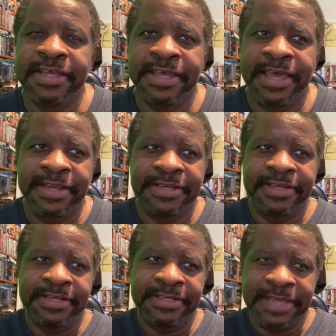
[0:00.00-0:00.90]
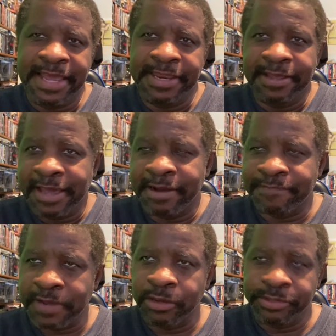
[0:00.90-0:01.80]
And Danny kind of
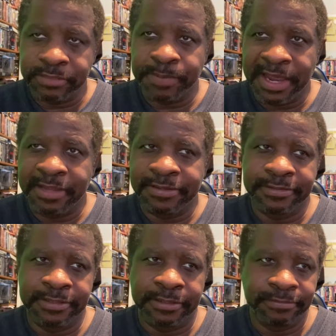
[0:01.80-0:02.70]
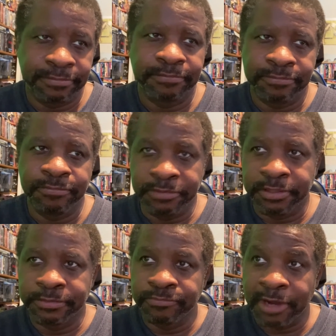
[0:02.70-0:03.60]
follows his path, you know, you know,
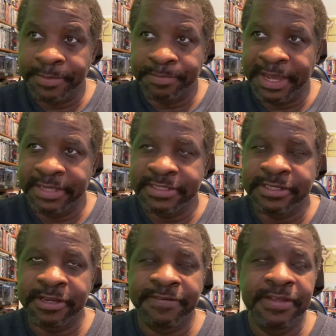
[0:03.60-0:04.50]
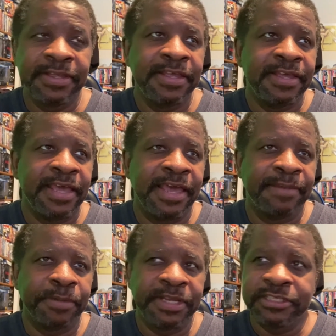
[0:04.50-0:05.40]
in robbing banks and stuff. And
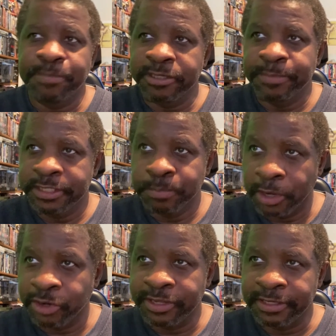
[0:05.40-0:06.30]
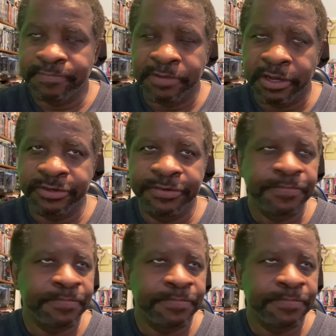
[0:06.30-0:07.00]
but he's supposed to be smarter than his father.